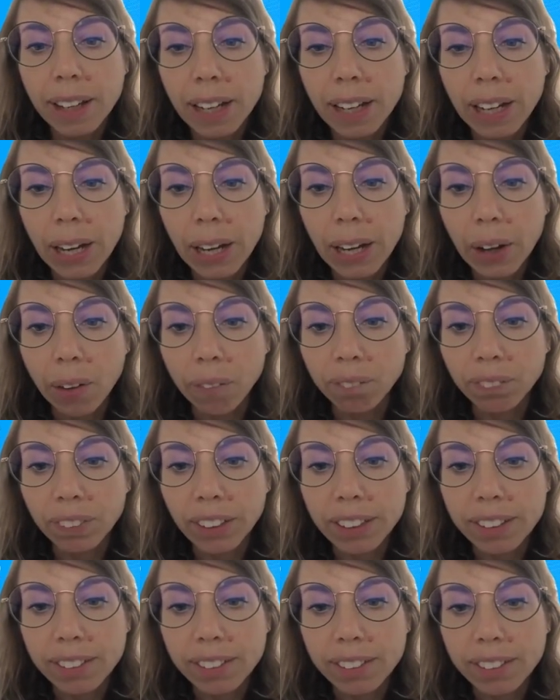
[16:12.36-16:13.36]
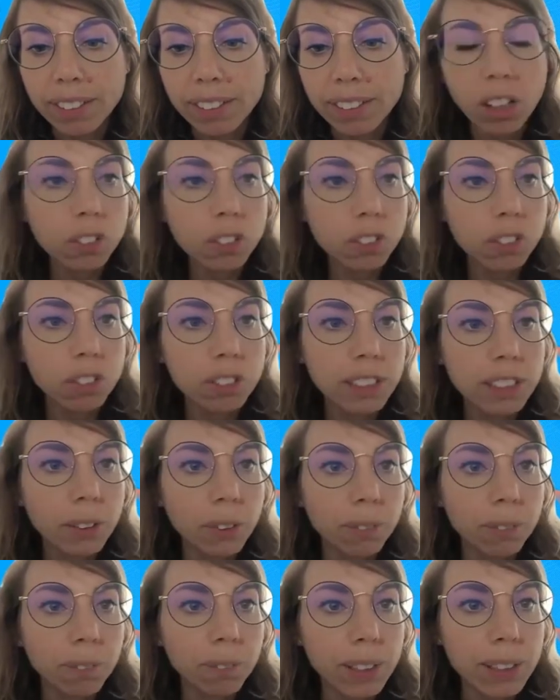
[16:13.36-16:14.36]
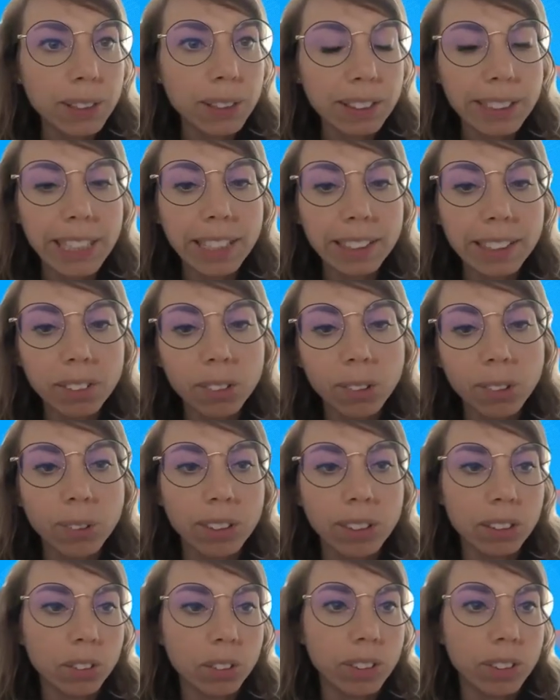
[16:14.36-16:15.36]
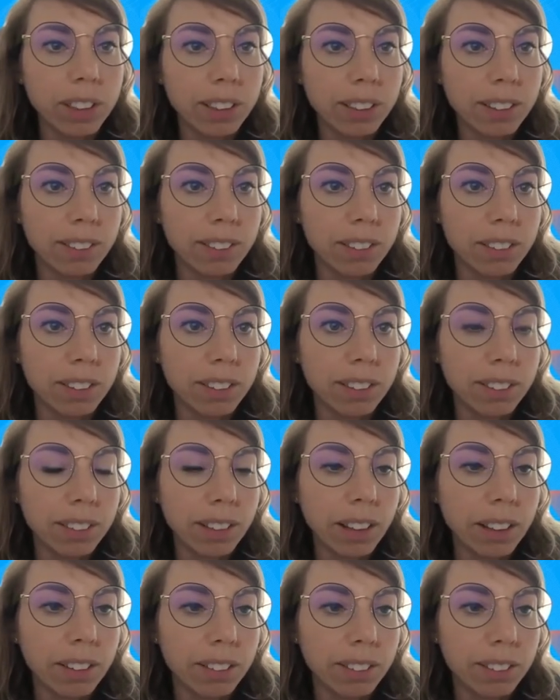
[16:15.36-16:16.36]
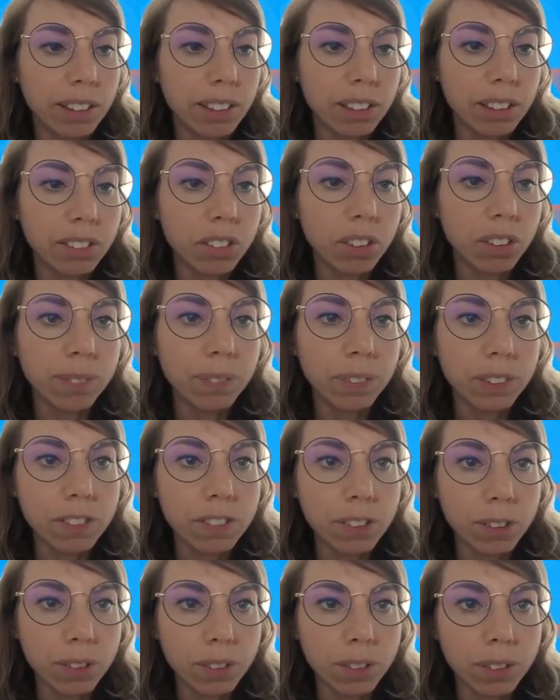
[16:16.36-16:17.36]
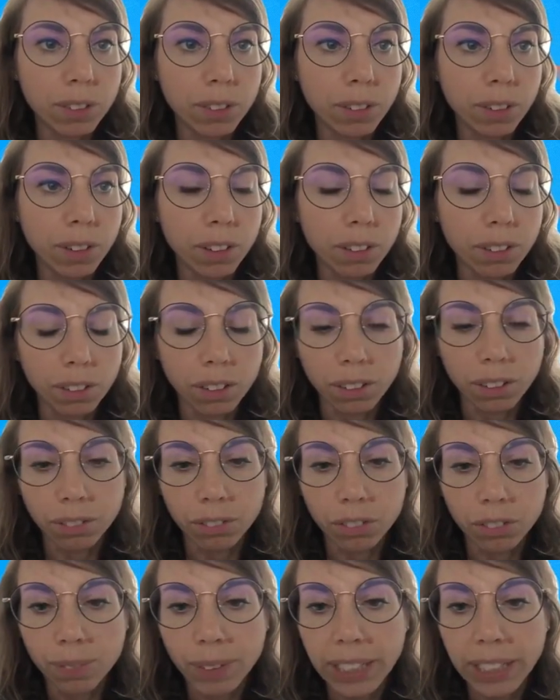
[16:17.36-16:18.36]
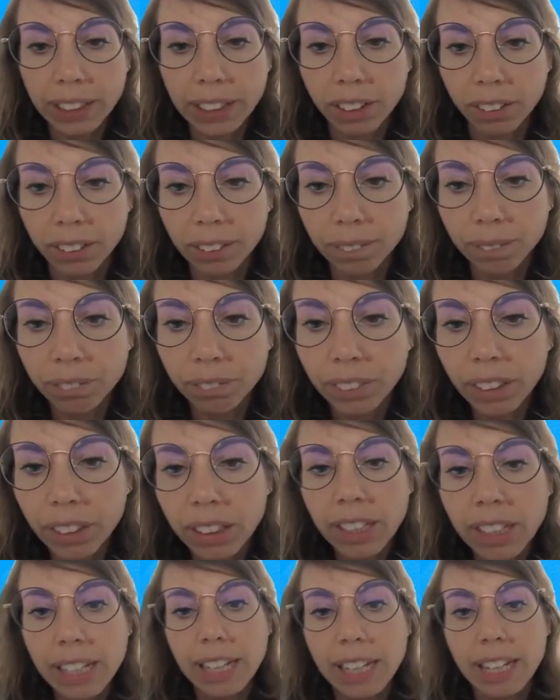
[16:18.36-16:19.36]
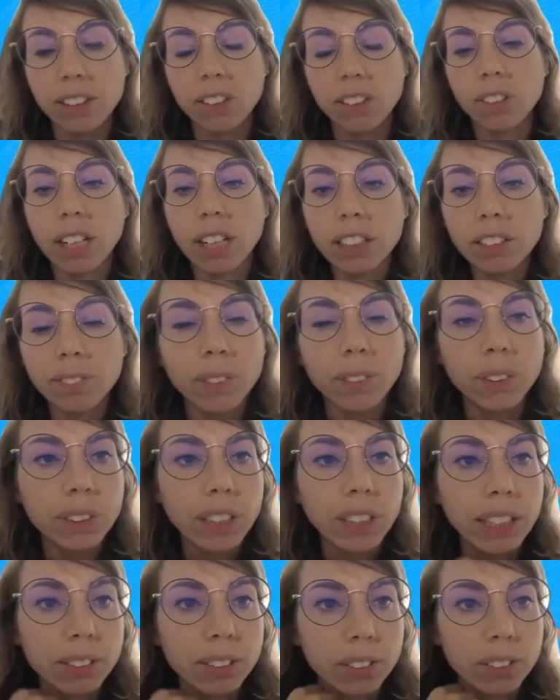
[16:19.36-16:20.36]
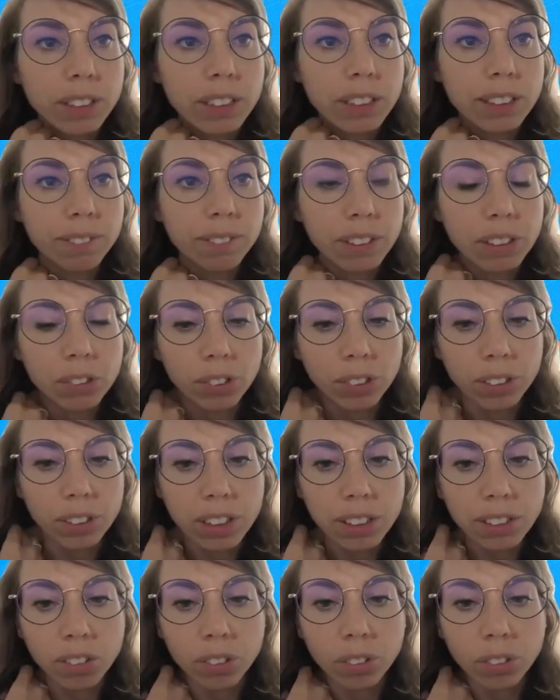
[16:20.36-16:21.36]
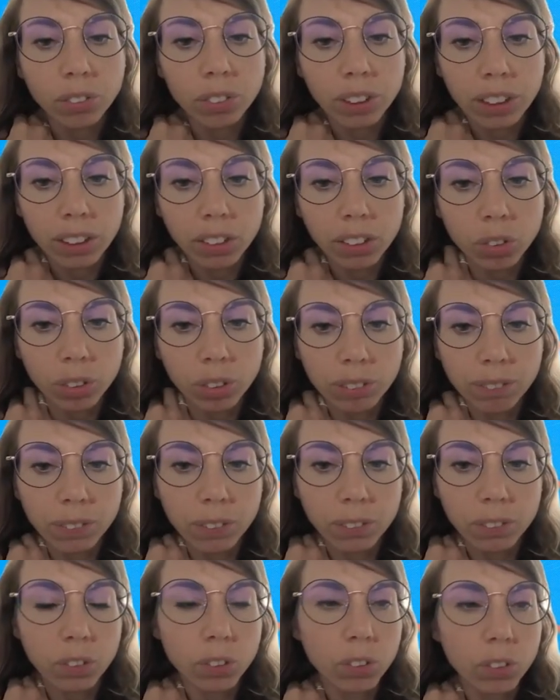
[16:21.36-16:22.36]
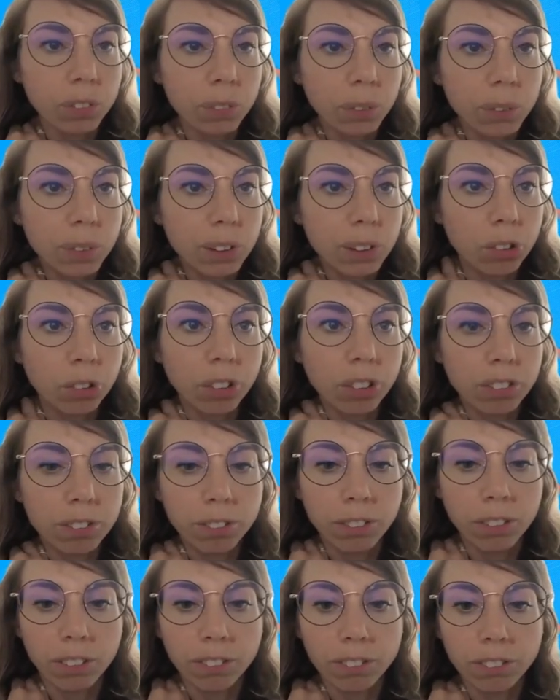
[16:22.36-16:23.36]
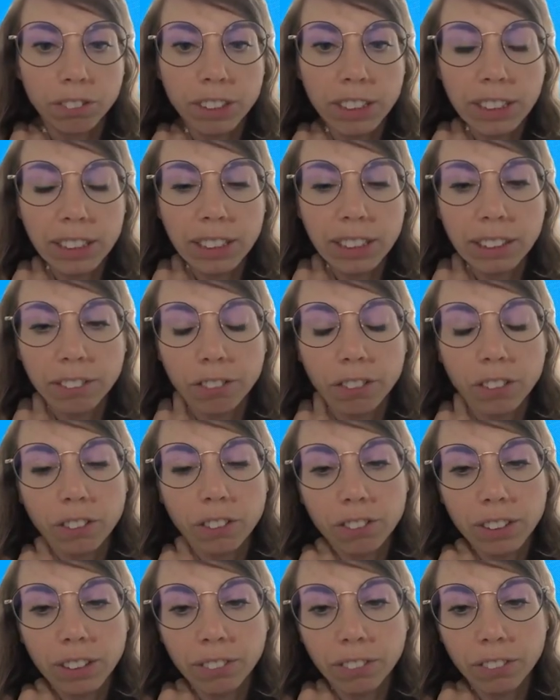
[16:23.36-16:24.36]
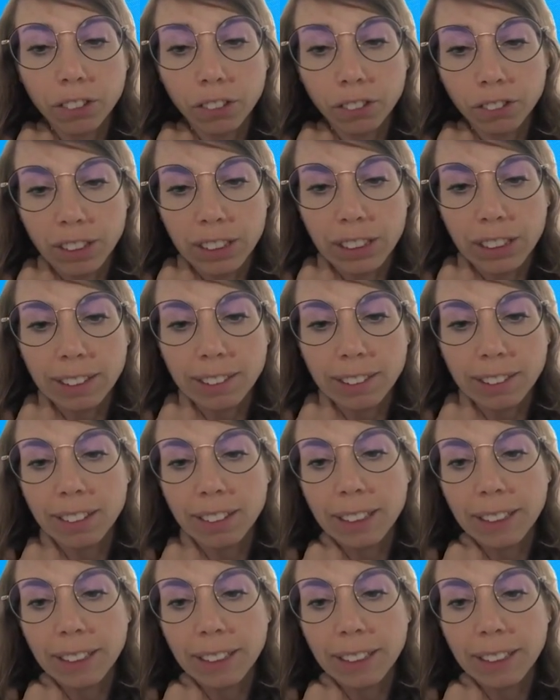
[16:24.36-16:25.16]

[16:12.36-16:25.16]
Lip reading: It's not fully complete yet, so that's why this is still top of the backlog. And the last point, I already mentioned it, so we need to improve documentation for vNext